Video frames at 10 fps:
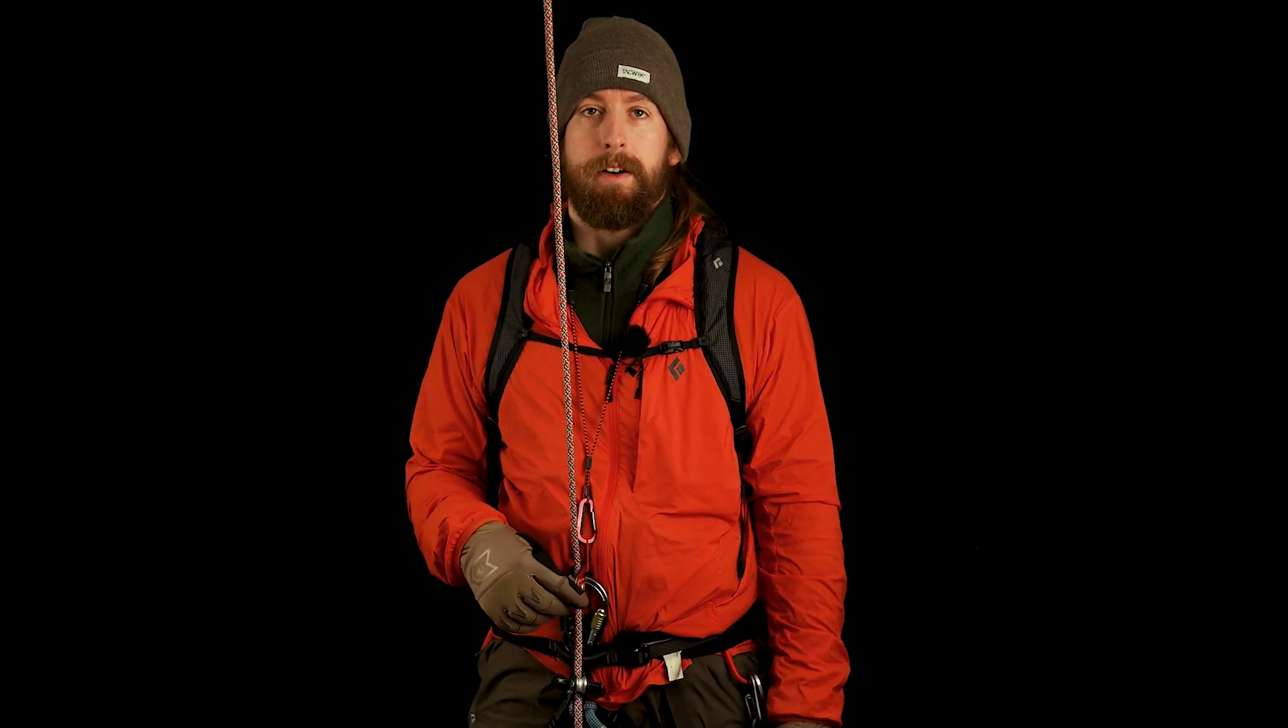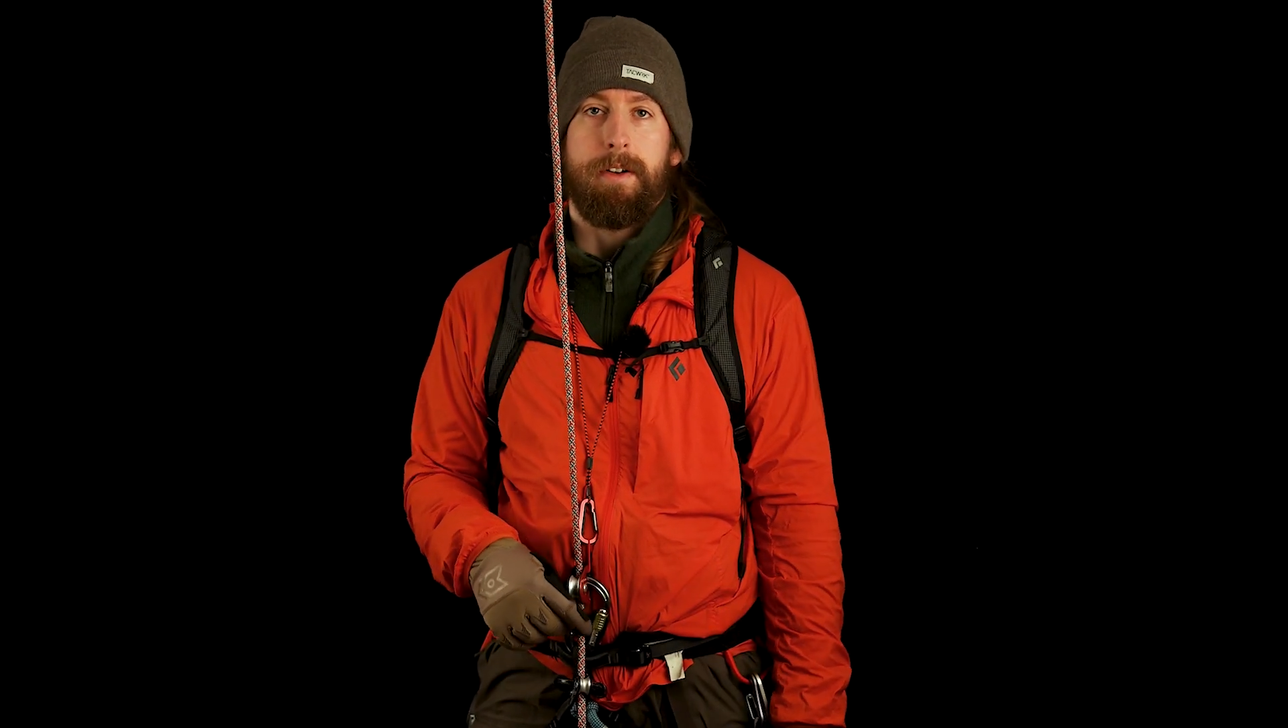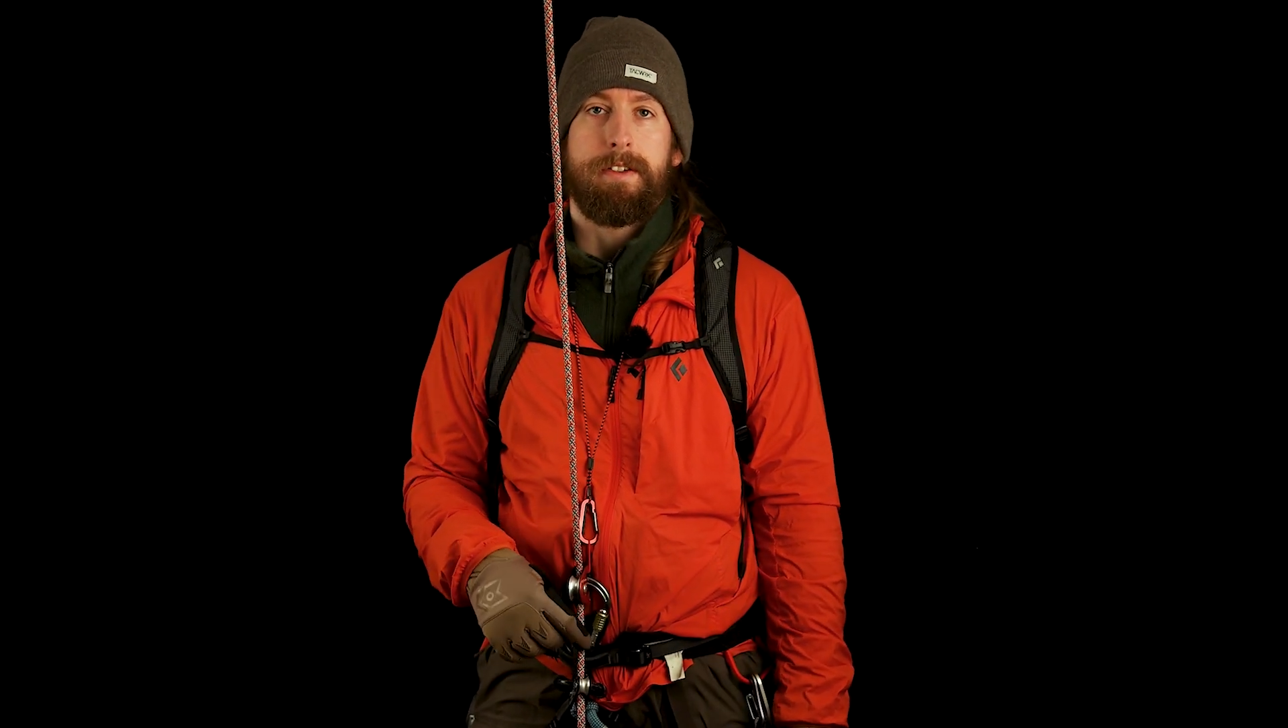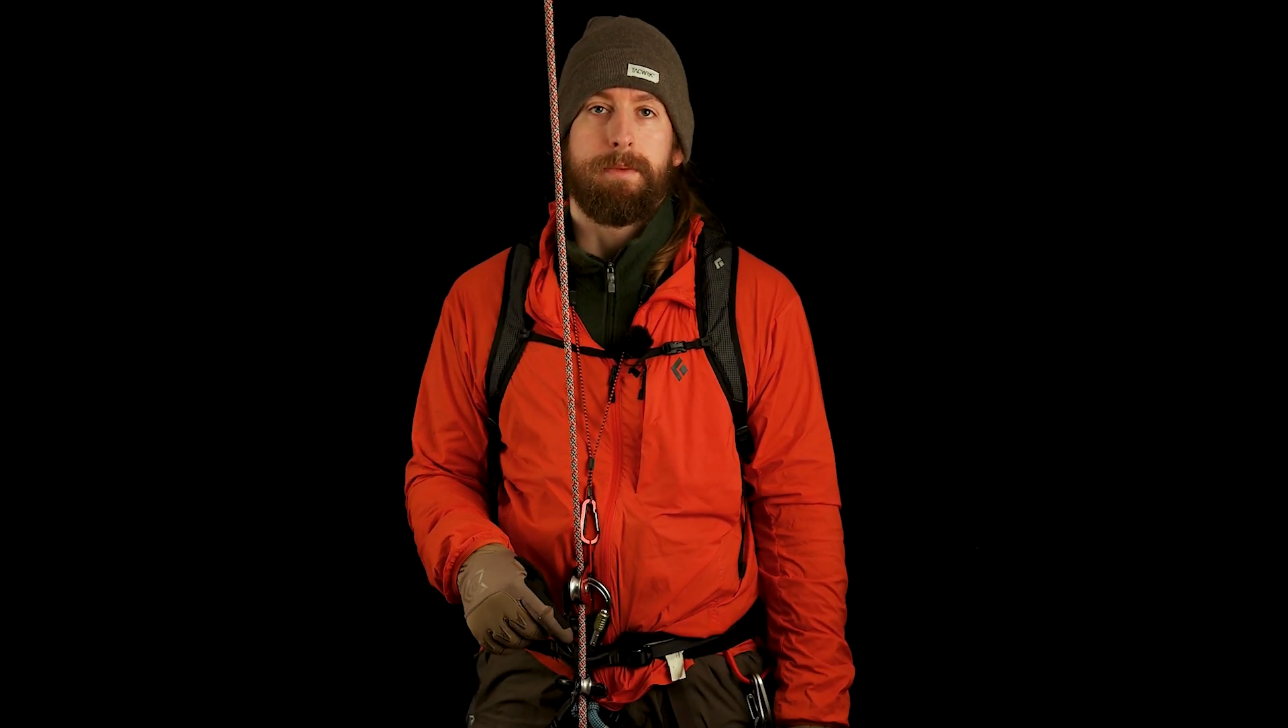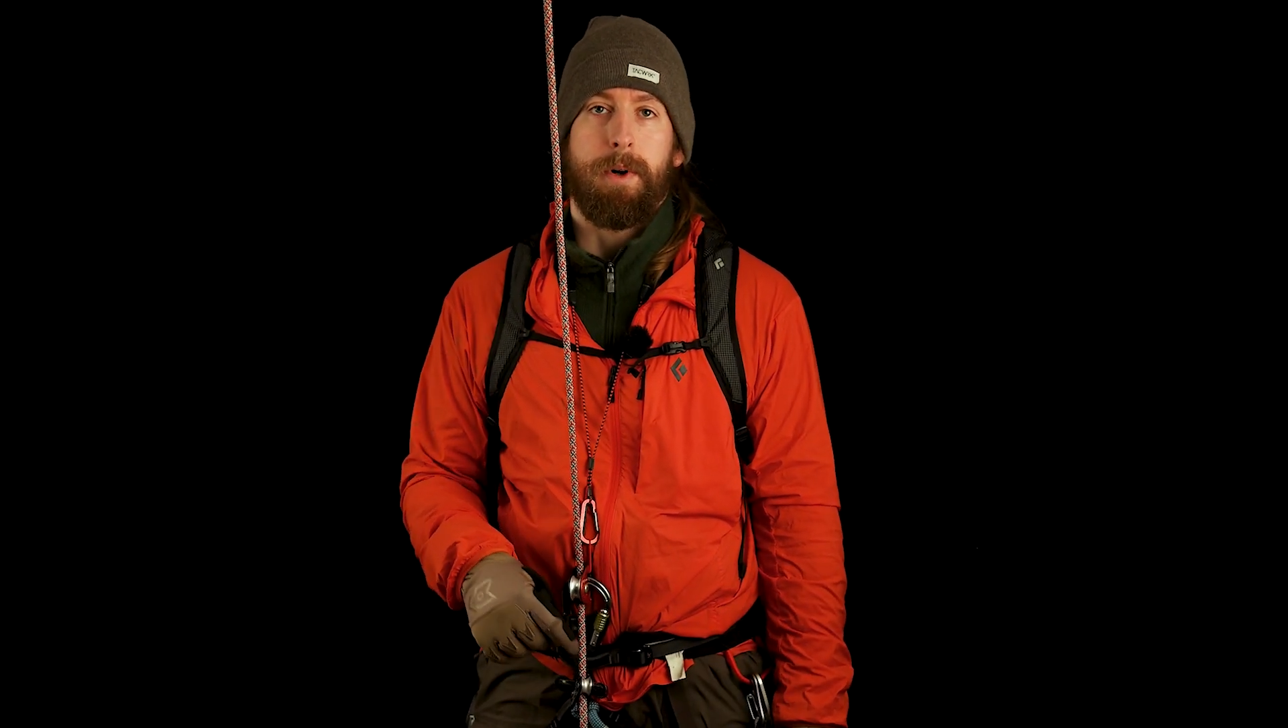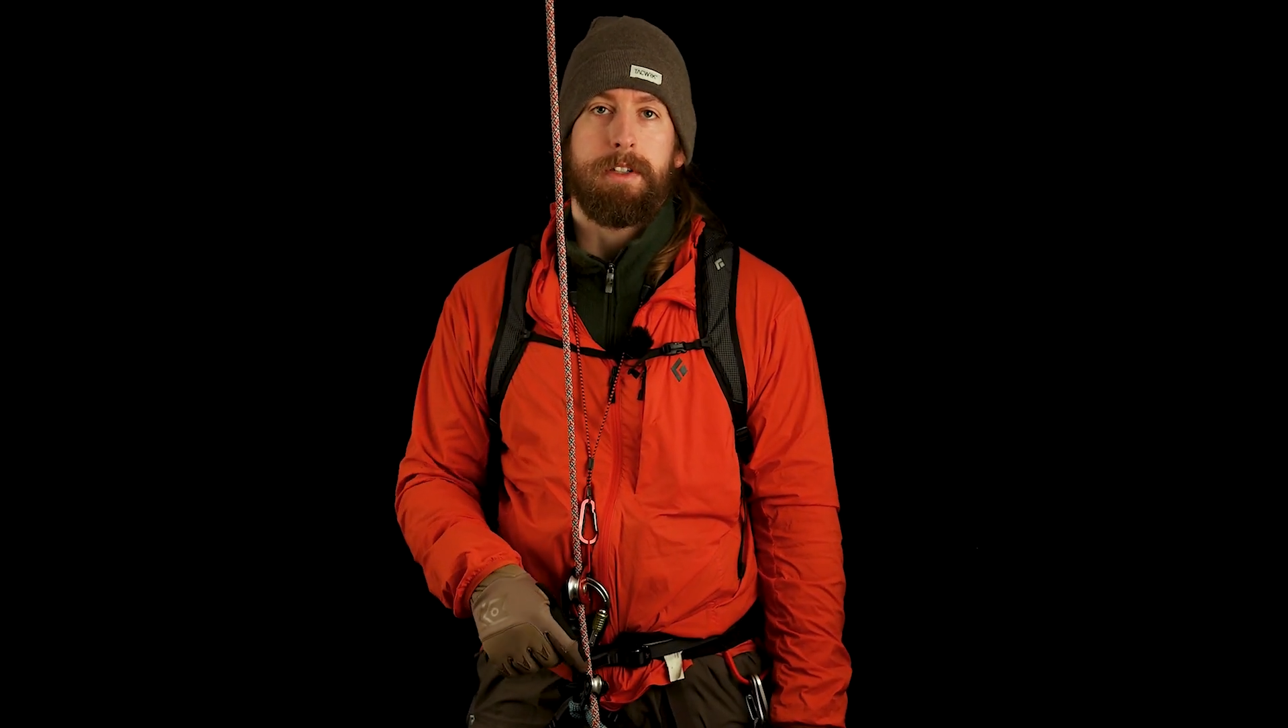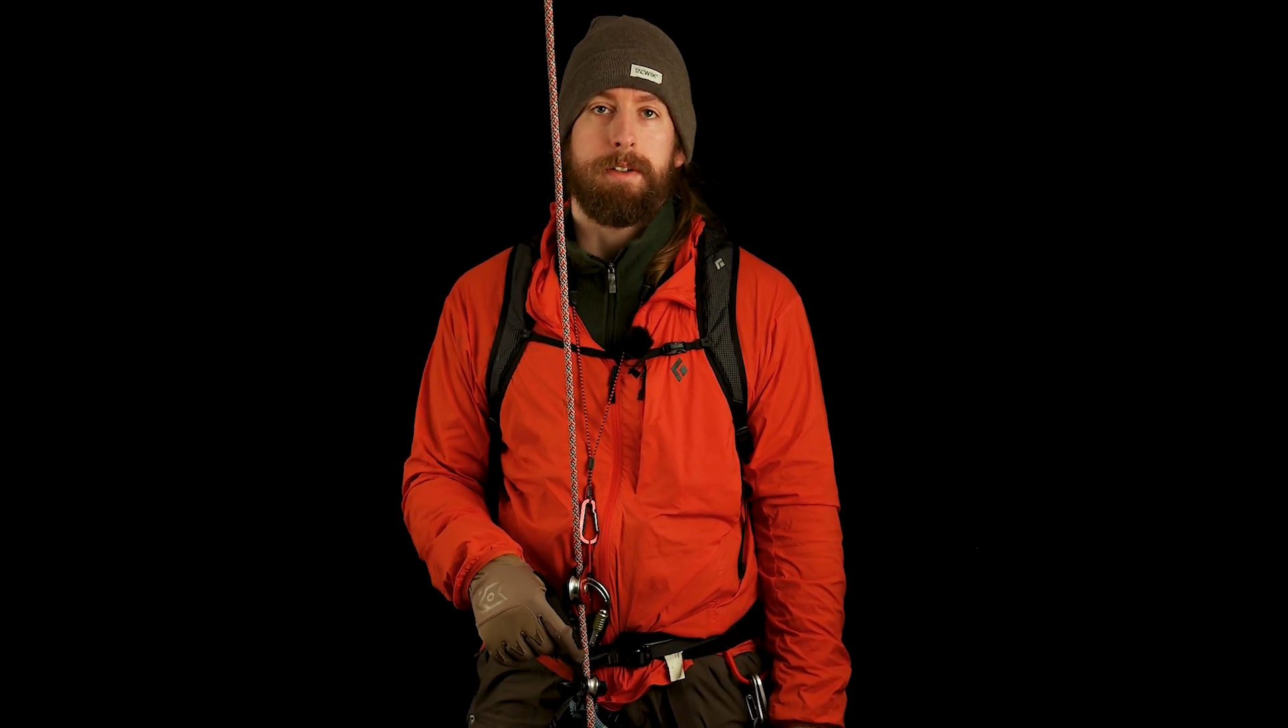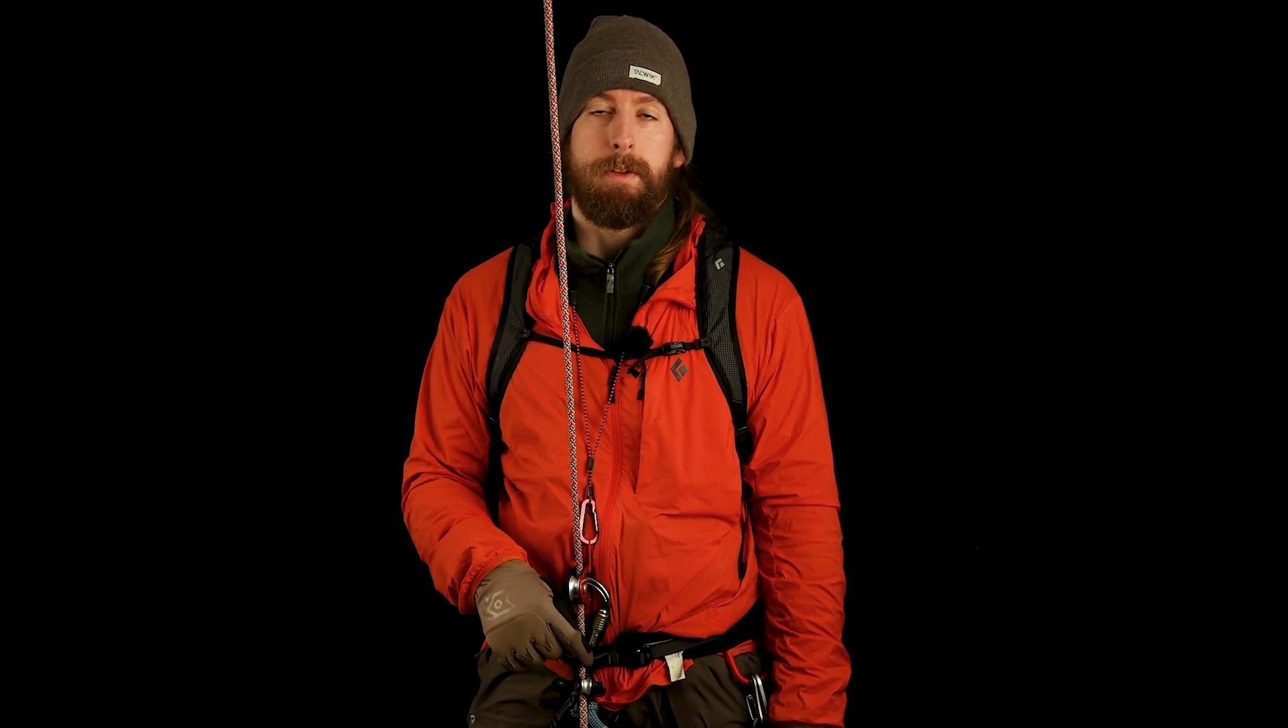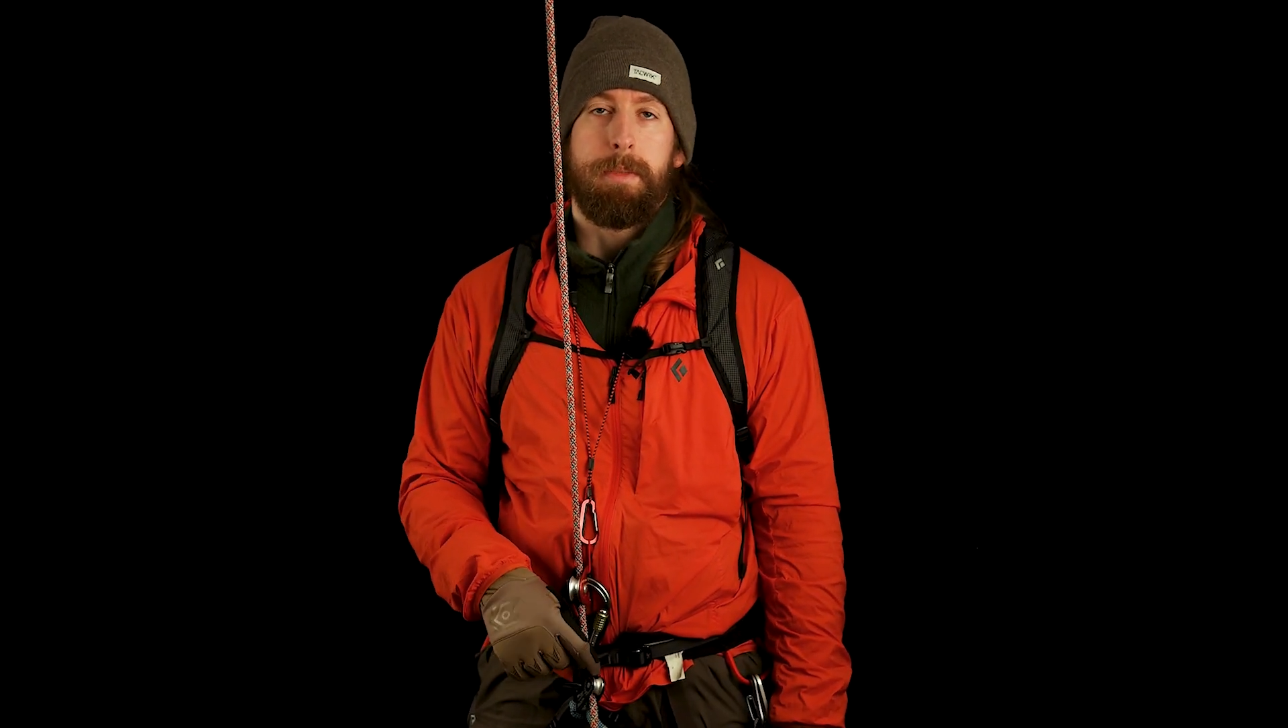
also water will